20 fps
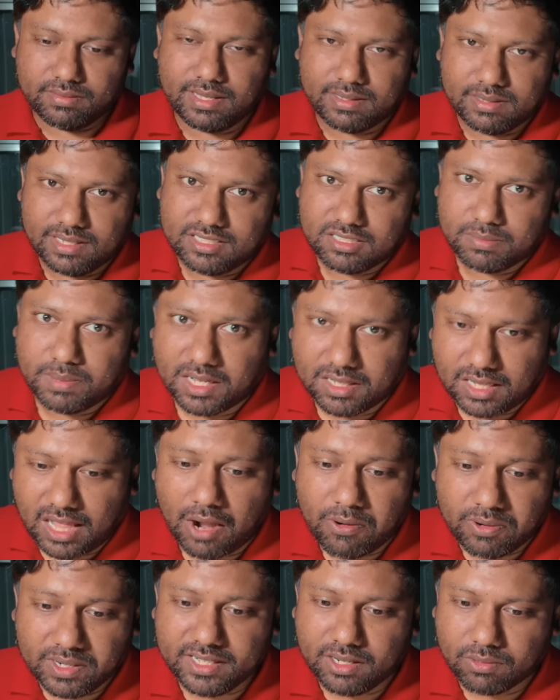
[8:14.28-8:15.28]
there needs to be a
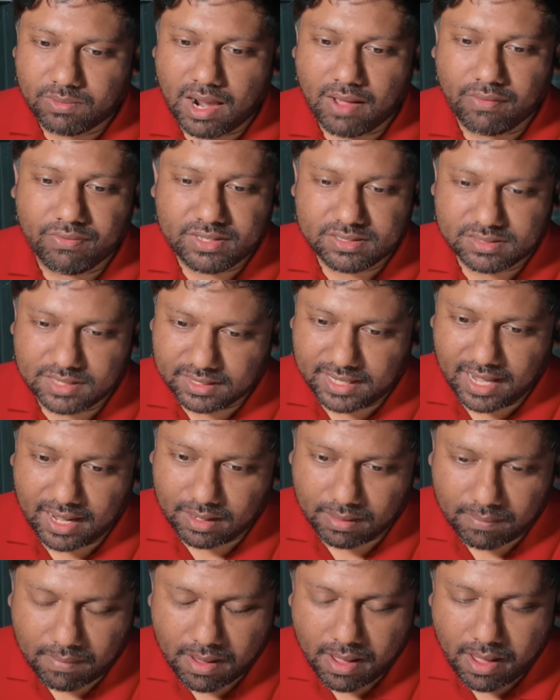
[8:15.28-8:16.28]
clarity around this.
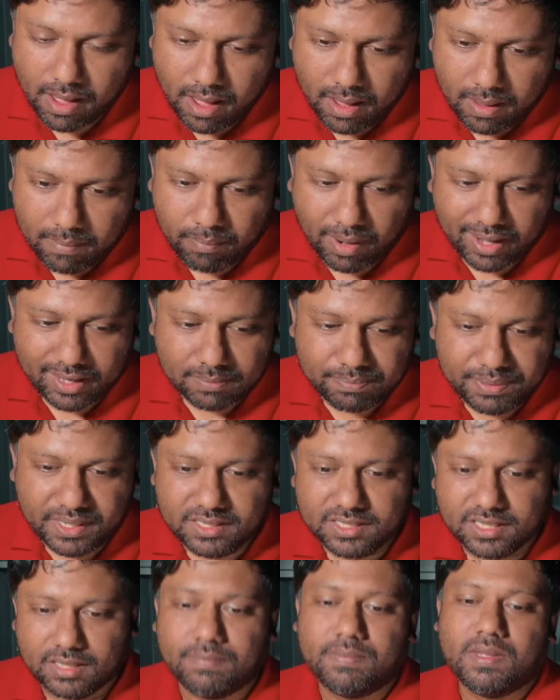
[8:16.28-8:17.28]
Again, my
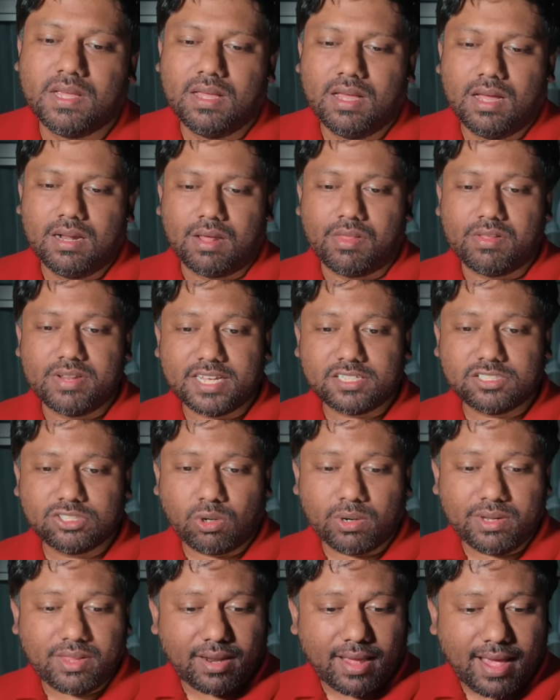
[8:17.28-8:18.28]
opinion. Now, the next
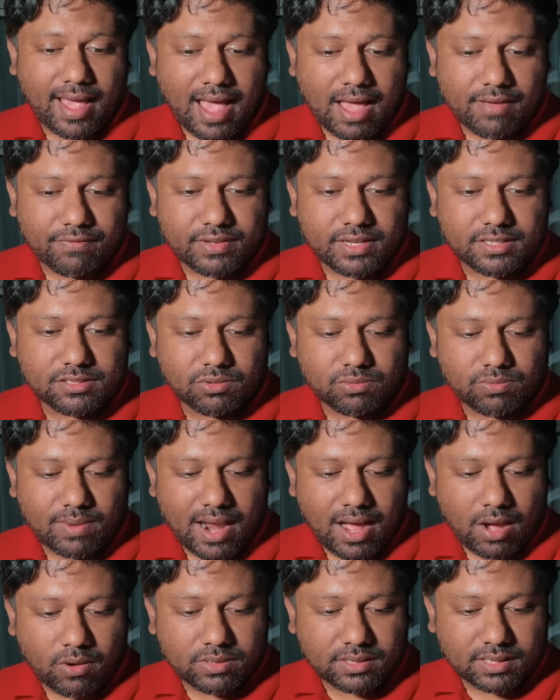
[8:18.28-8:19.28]
story that I have is
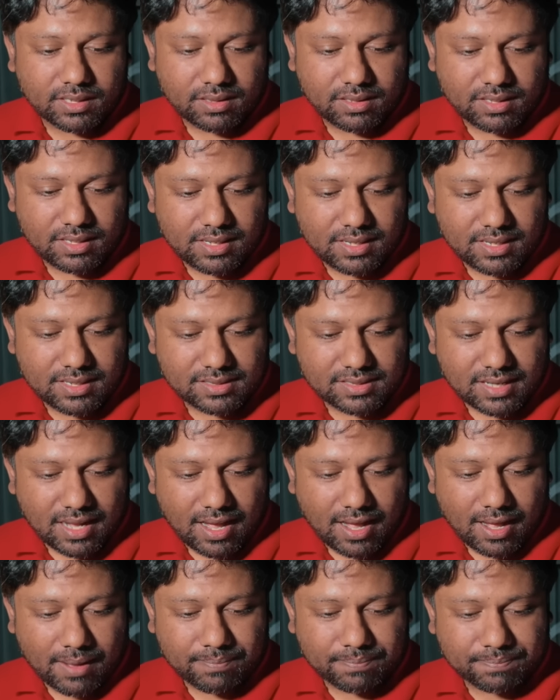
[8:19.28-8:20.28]
around these
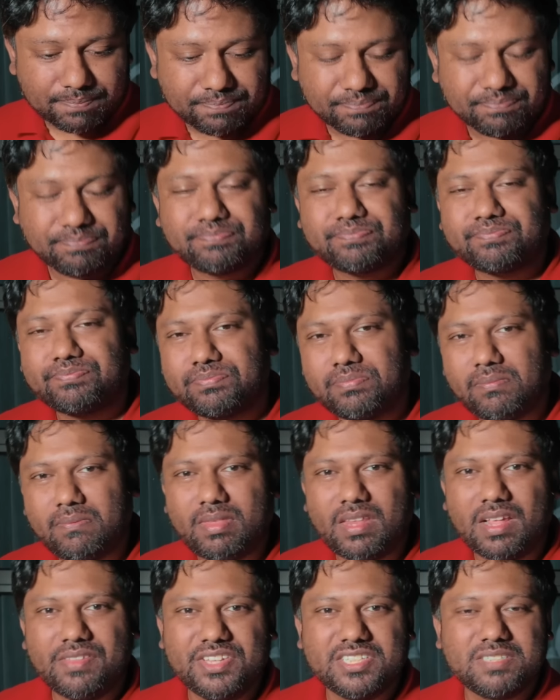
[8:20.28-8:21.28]

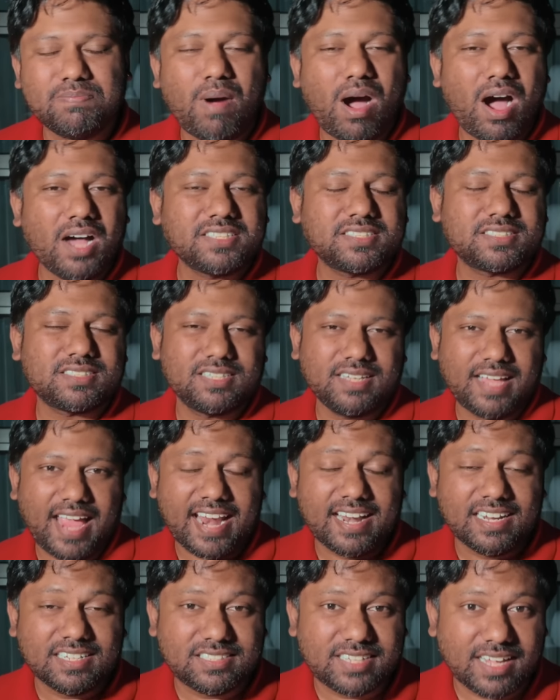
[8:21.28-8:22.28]
masked
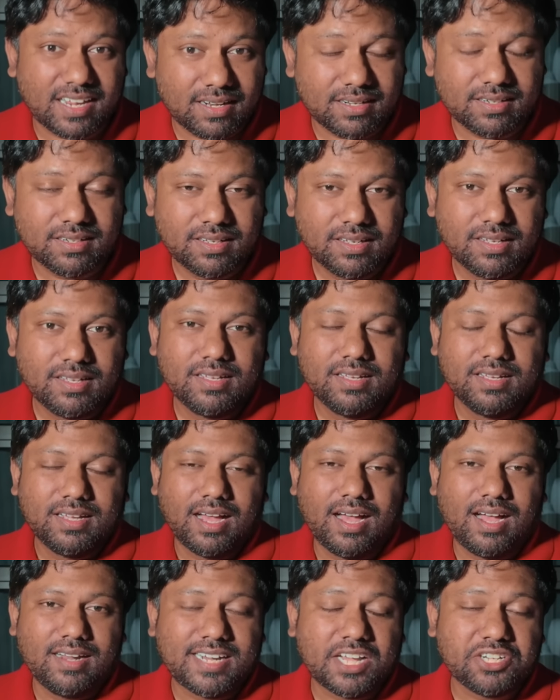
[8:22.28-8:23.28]
NSN,
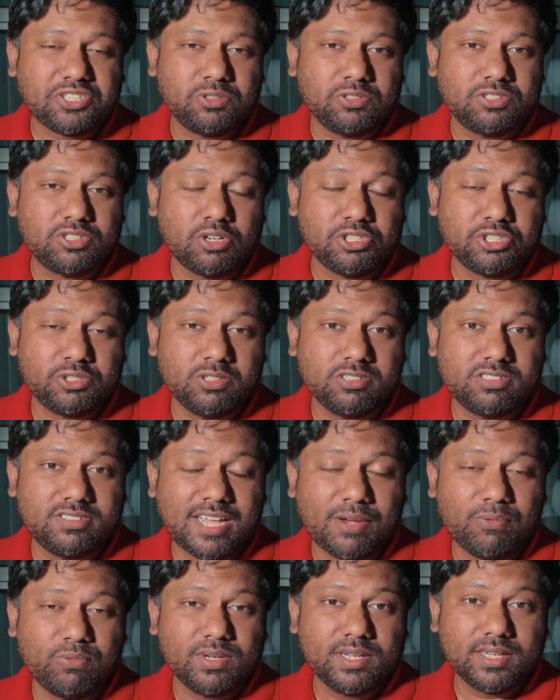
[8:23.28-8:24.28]
National Socialist
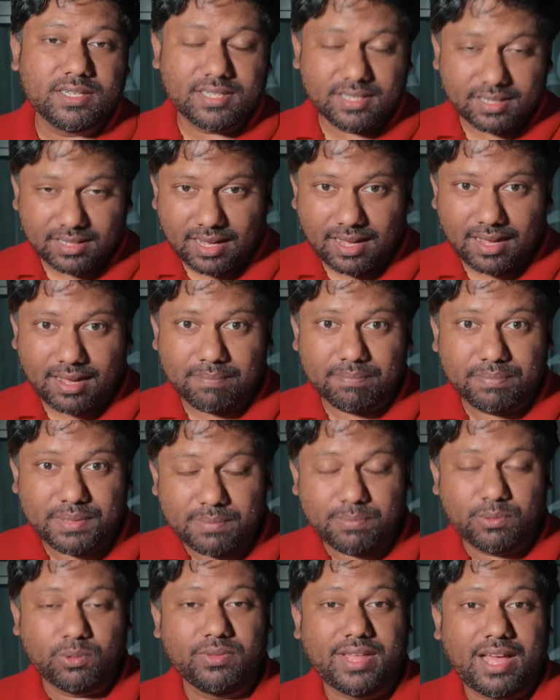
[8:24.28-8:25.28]
Network
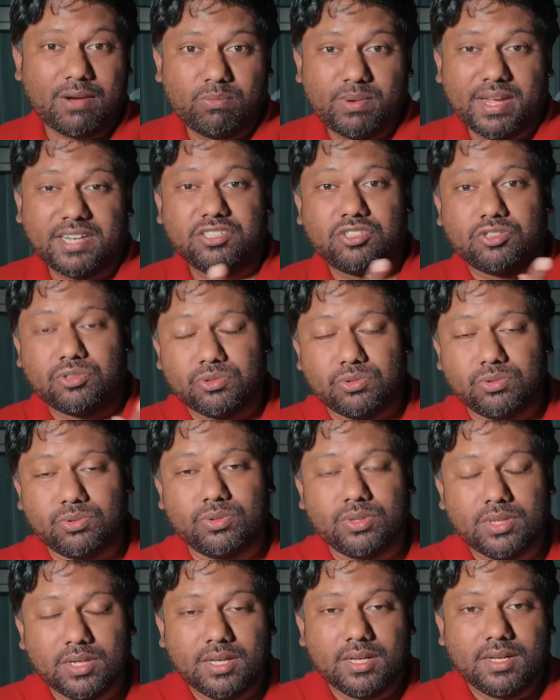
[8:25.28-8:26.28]
people that went
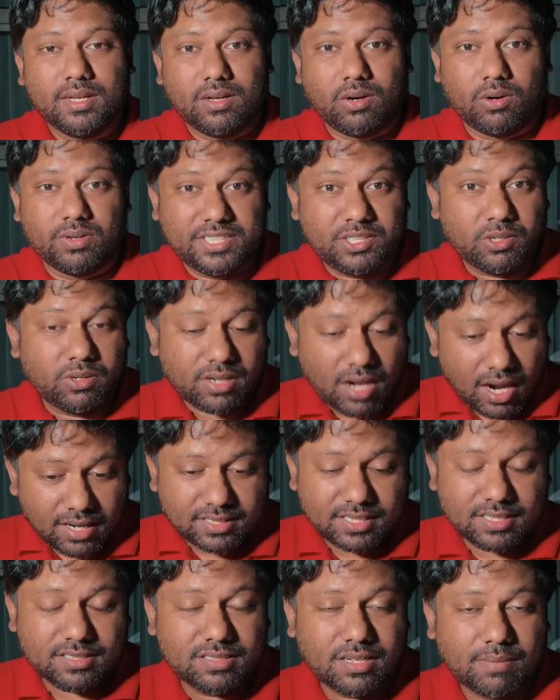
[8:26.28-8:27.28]
to, or
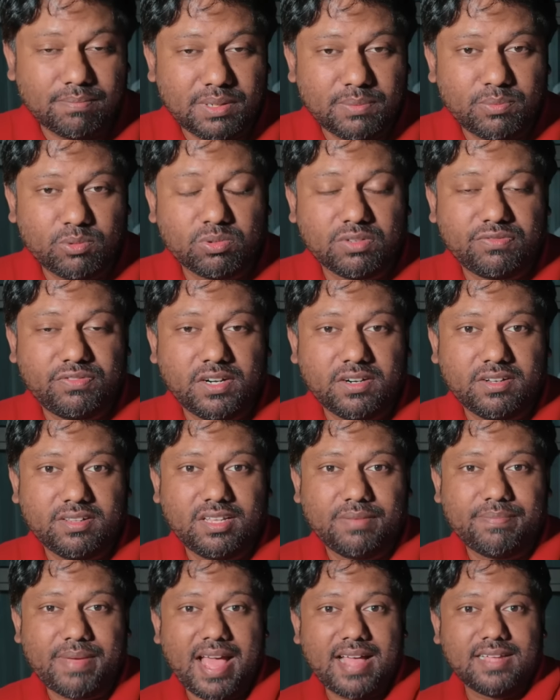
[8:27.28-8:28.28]
neo-Nazis, some people refer to
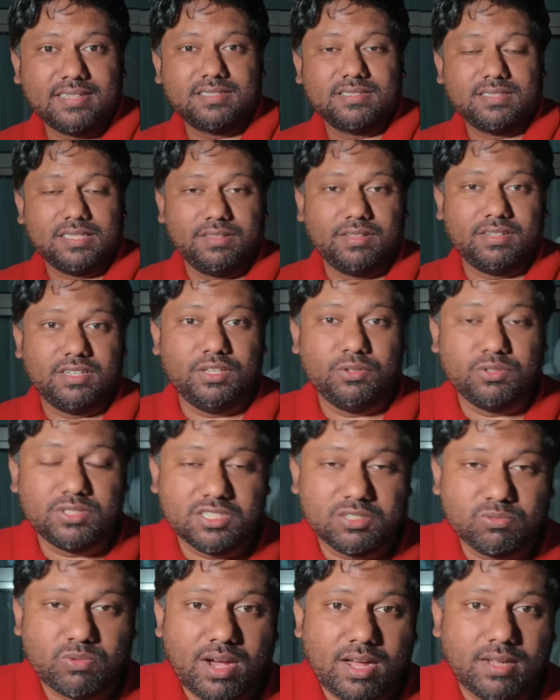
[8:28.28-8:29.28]
them as in the news
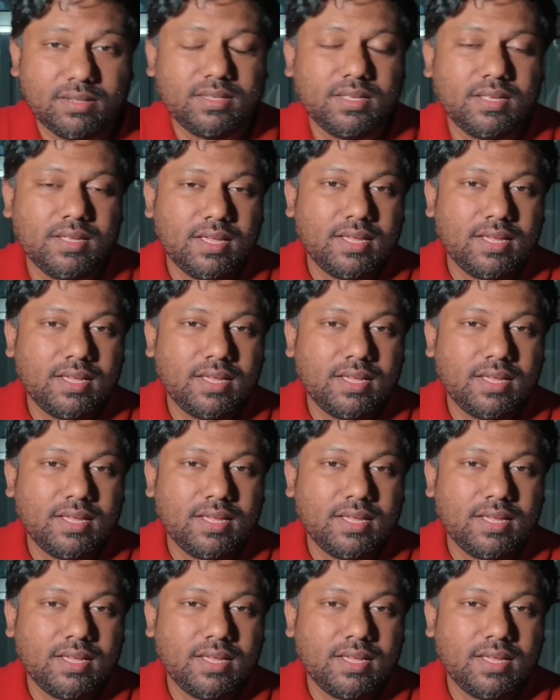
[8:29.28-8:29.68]
as well.